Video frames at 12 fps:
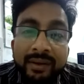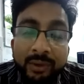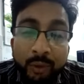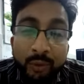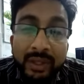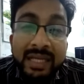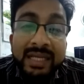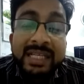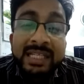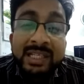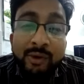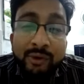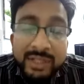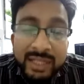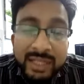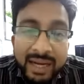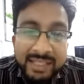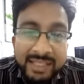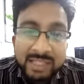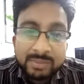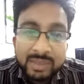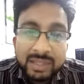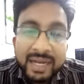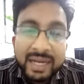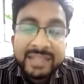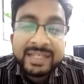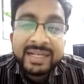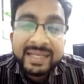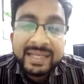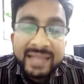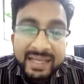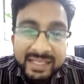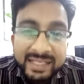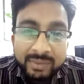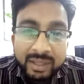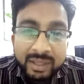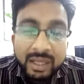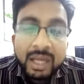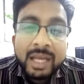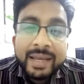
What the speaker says: do a histological assessment and genetic assessment.